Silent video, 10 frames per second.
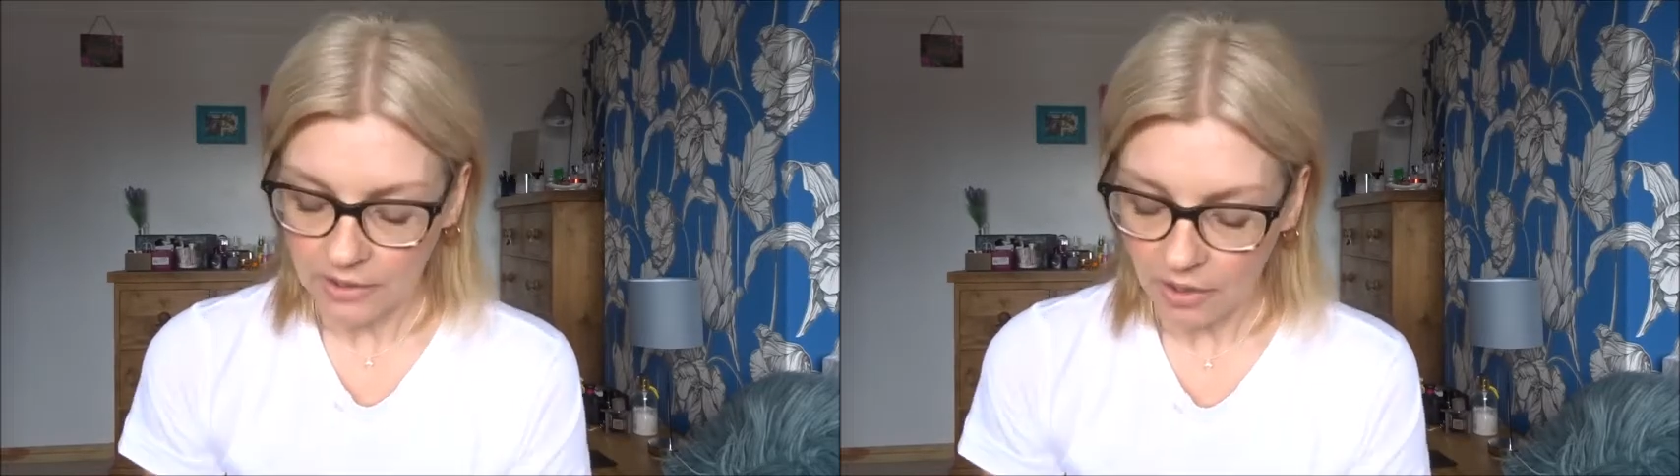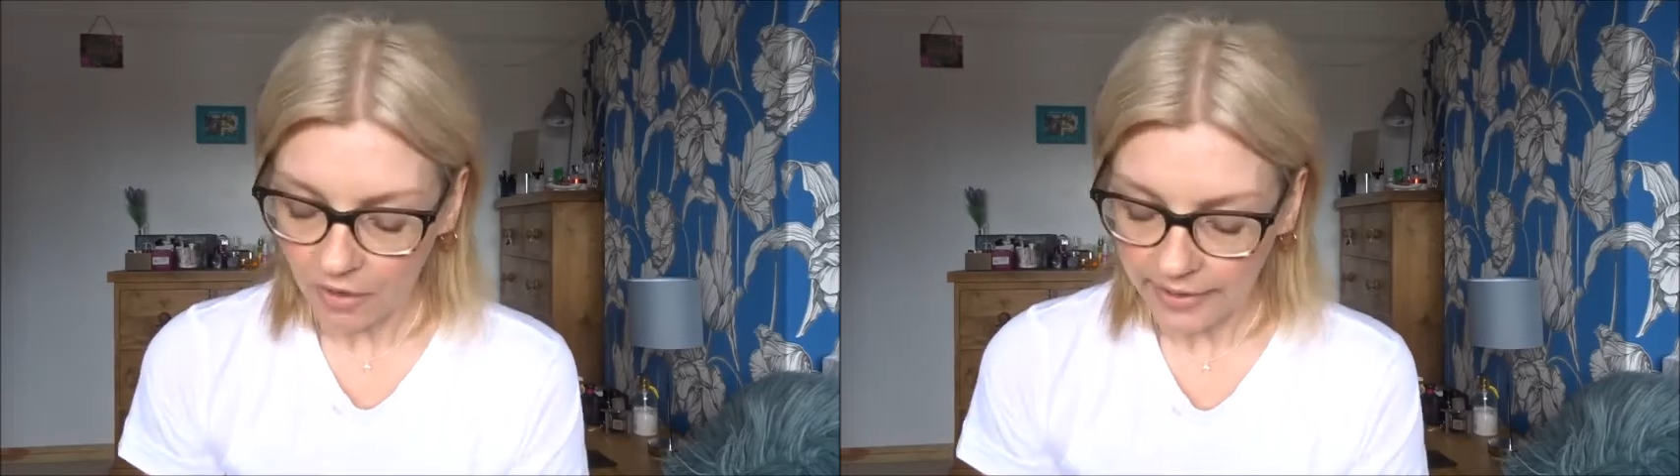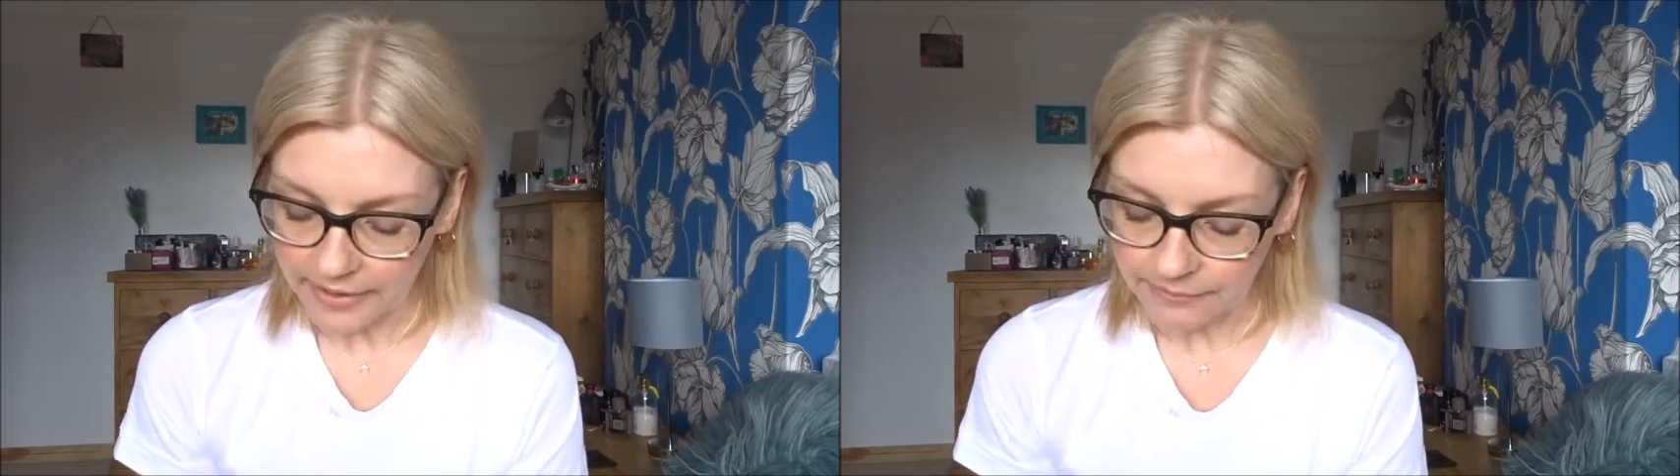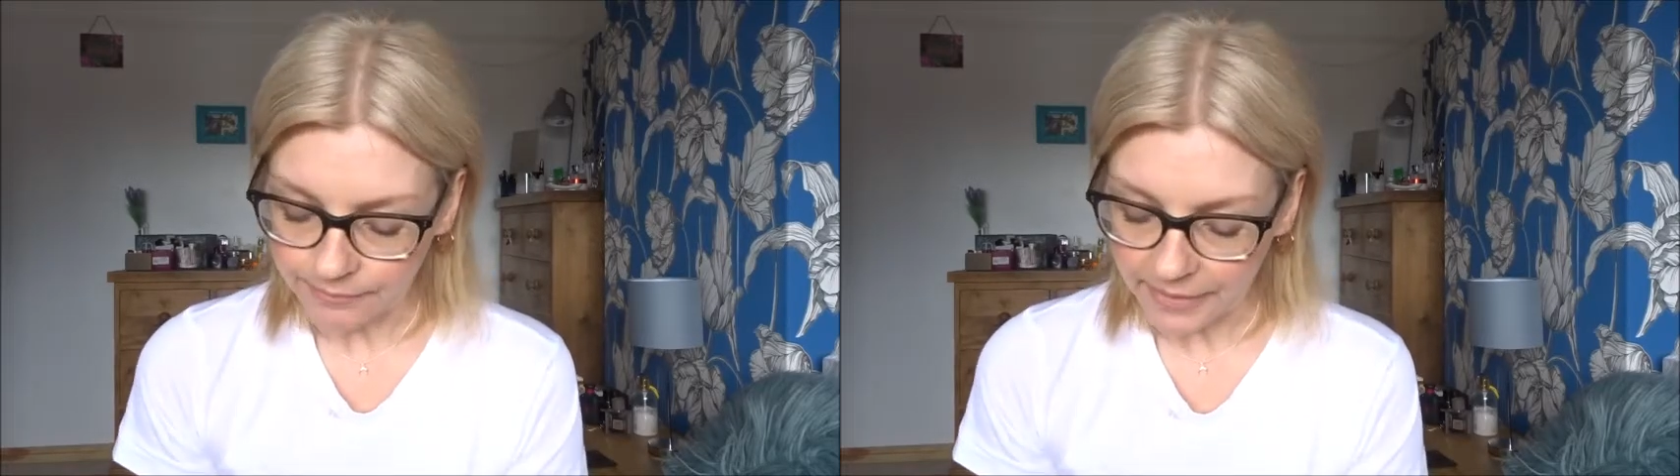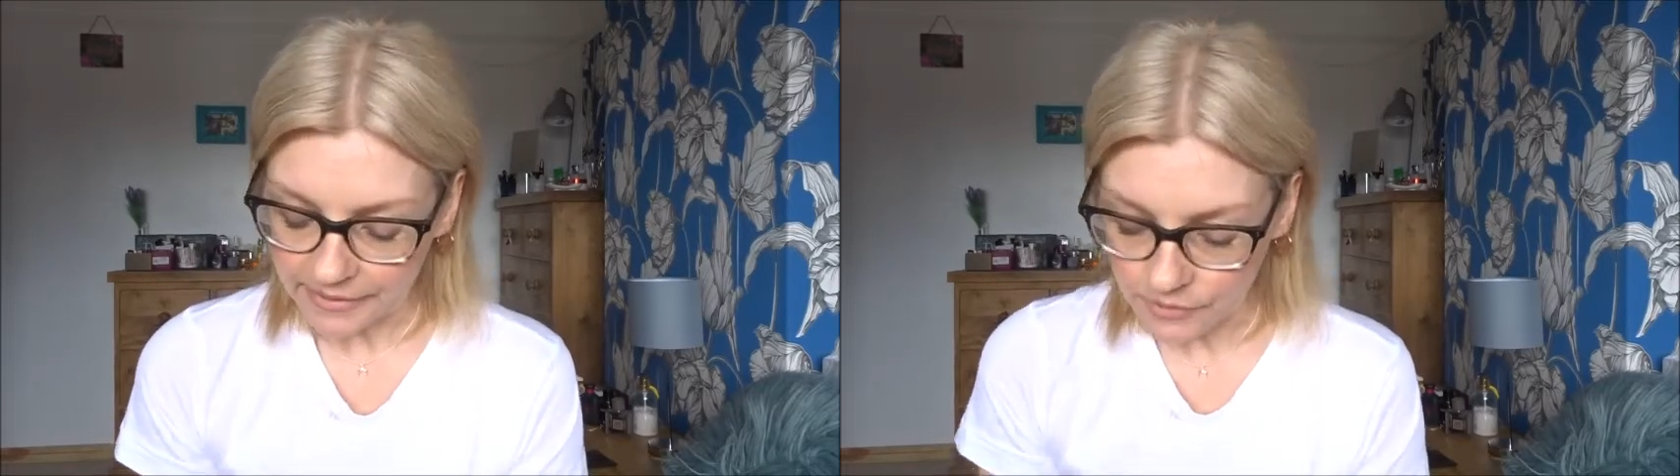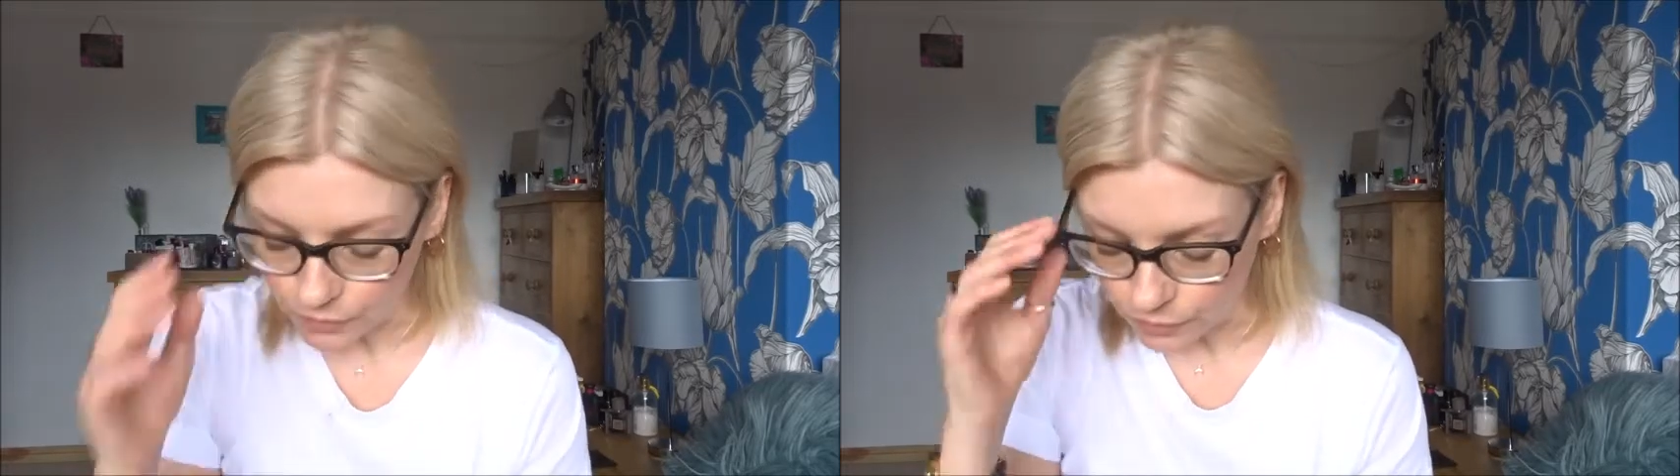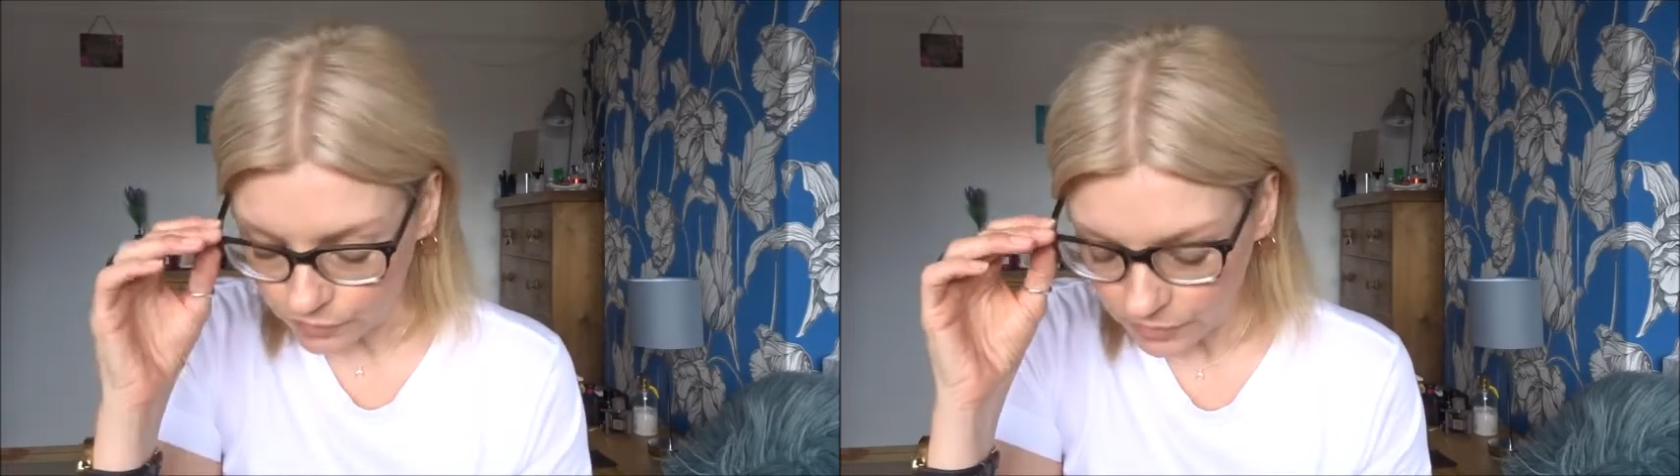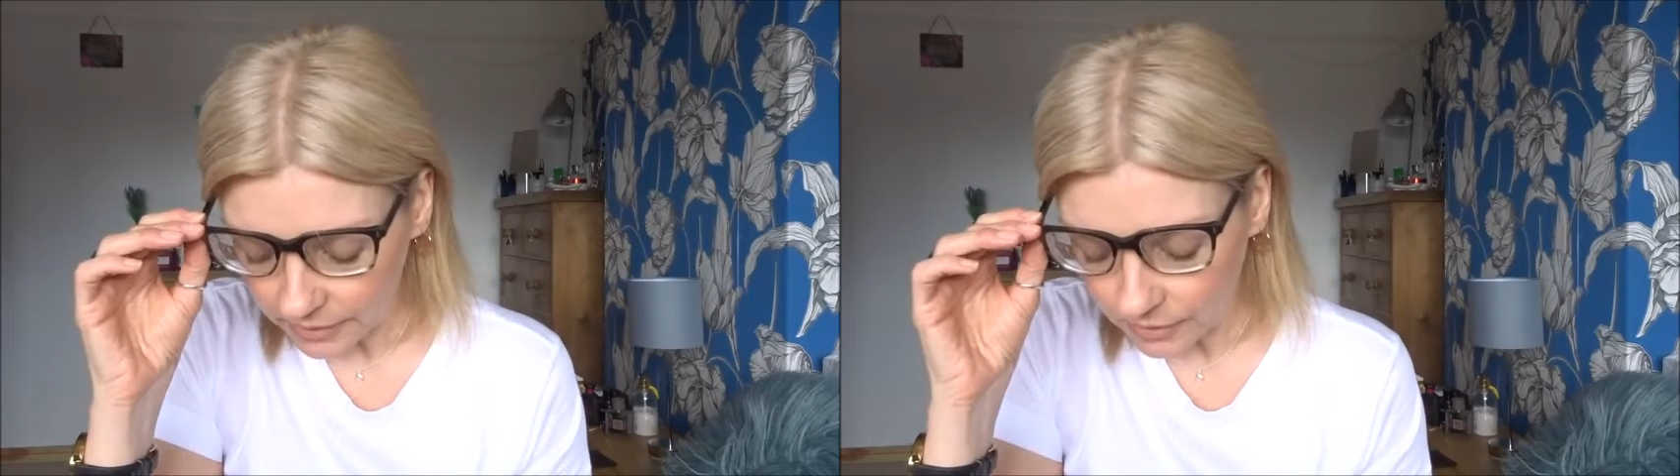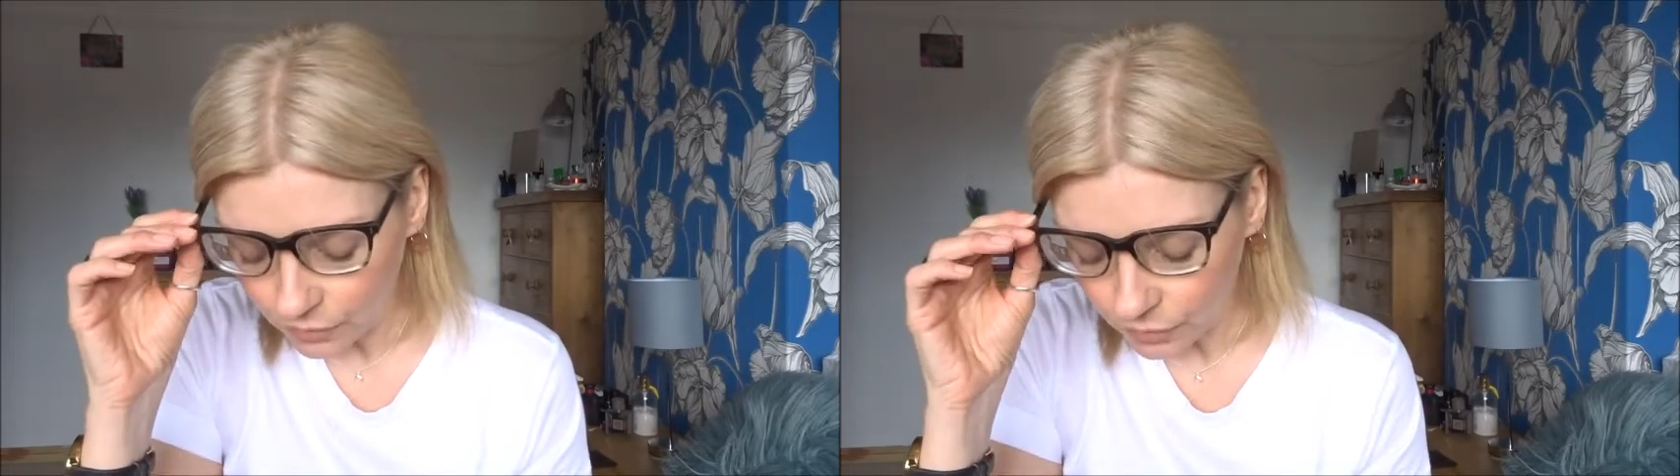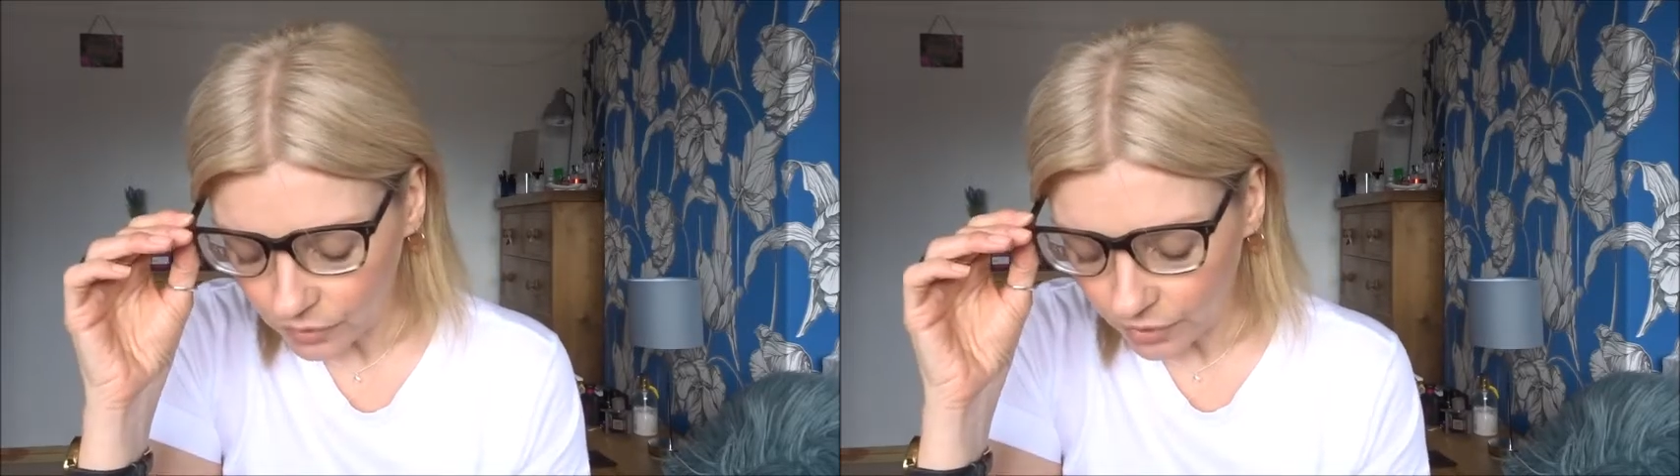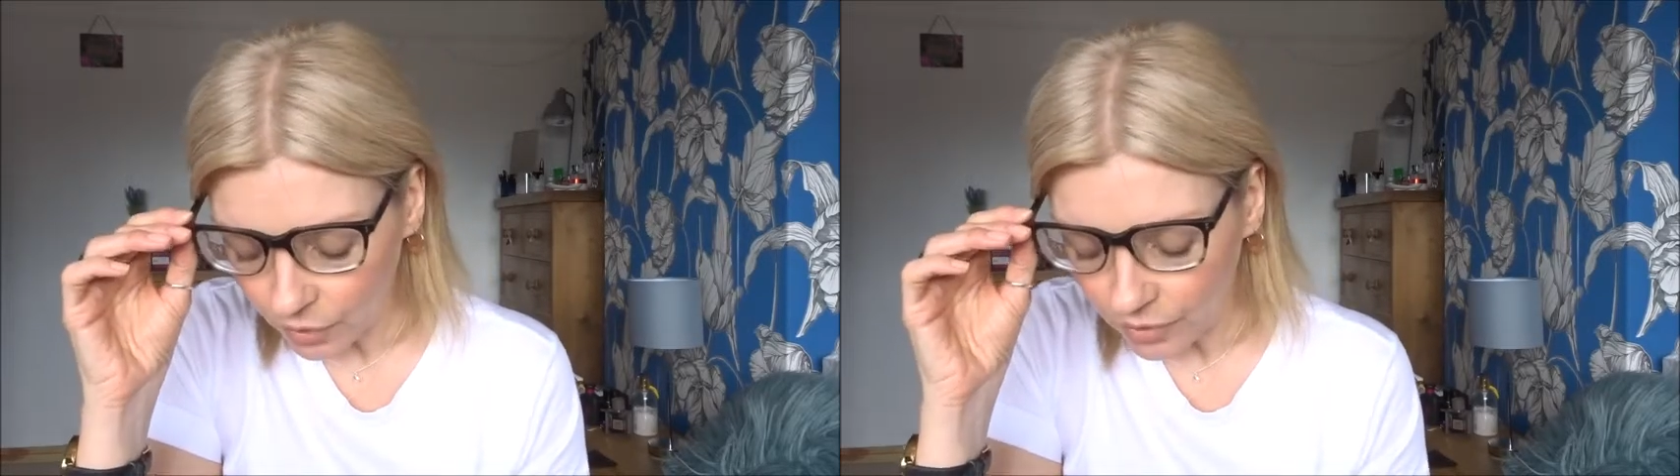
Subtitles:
eye pencils. What are they called?